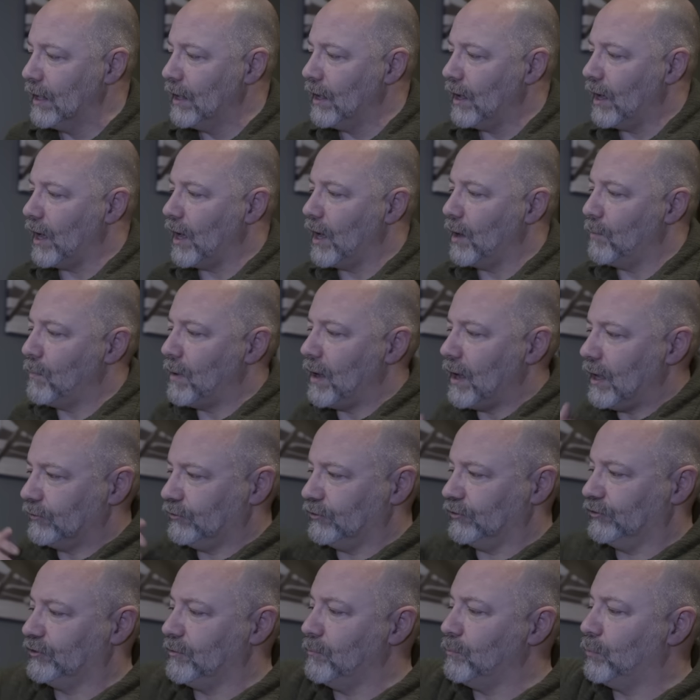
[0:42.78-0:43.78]
Has
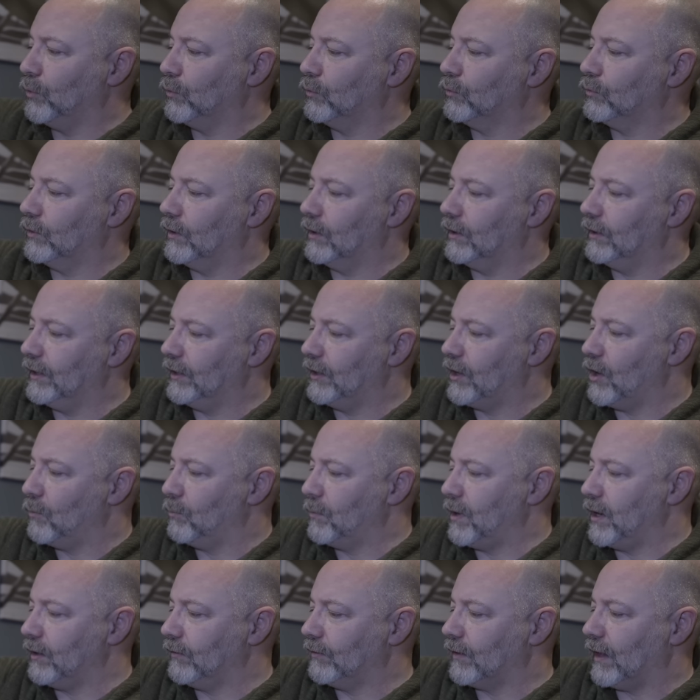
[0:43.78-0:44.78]
a simple lid
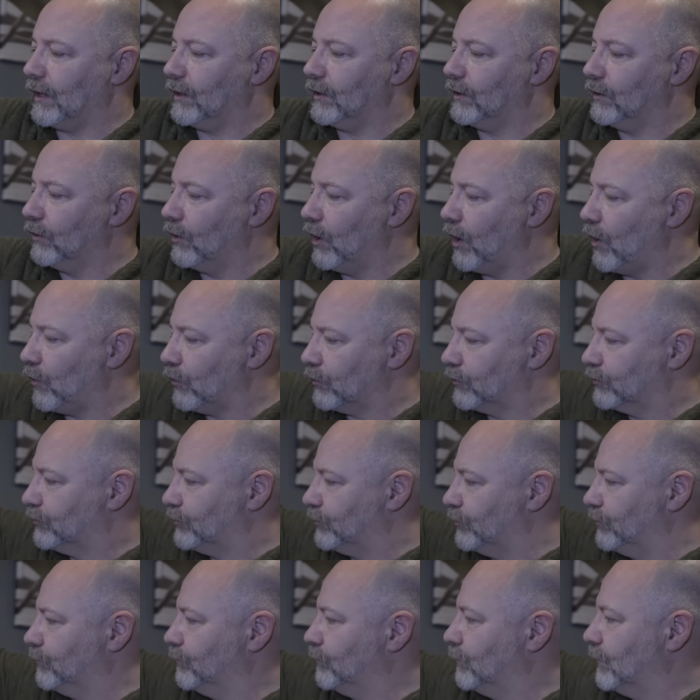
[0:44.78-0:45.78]
opening that locks,